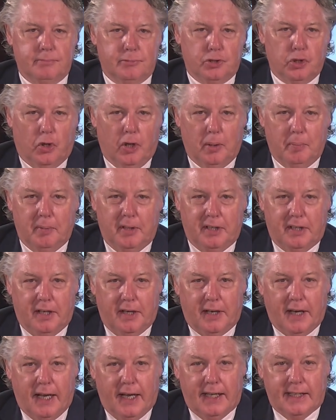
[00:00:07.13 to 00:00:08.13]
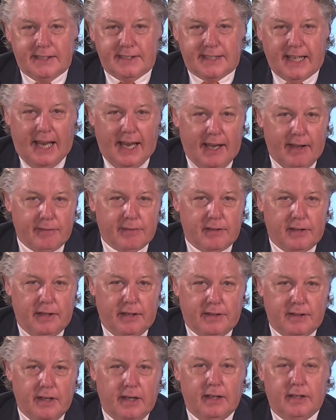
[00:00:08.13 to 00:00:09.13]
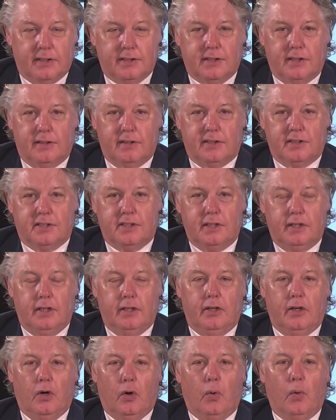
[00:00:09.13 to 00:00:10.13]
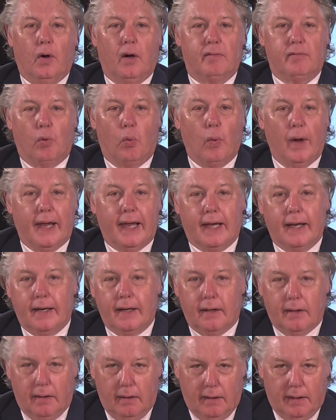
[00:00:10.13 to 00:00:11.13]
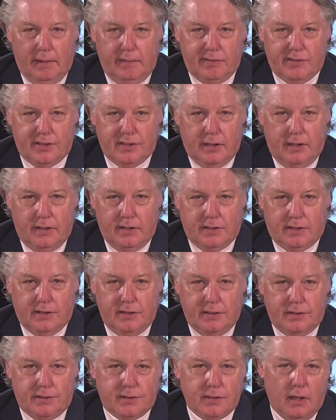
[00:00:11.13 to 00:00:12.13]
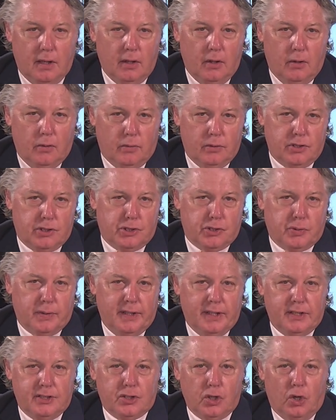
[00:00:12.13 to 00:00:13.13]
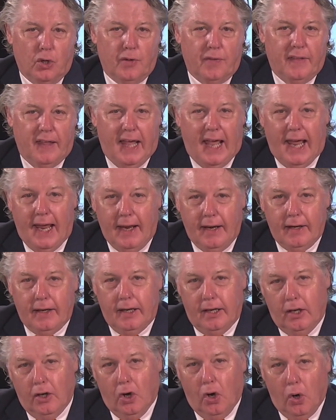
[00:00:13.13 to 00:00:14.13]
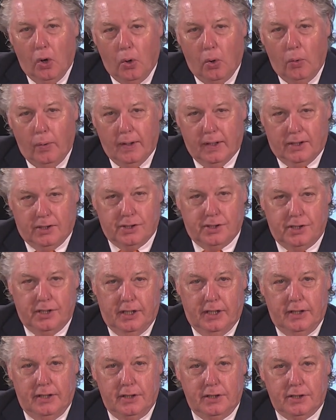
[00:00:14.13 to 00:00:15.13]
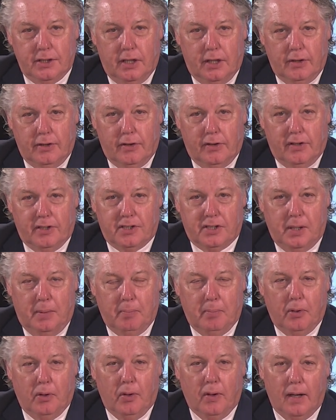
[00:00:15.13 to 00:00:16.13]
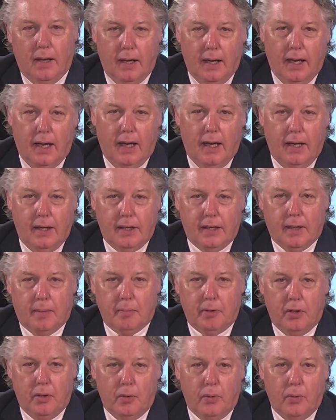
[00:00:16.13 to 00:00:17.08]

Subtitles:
Joining me today is Anthony Tennyson, the CEO of Awakn Life Sciences, which trades on the NEO exchange under the symbol AWKN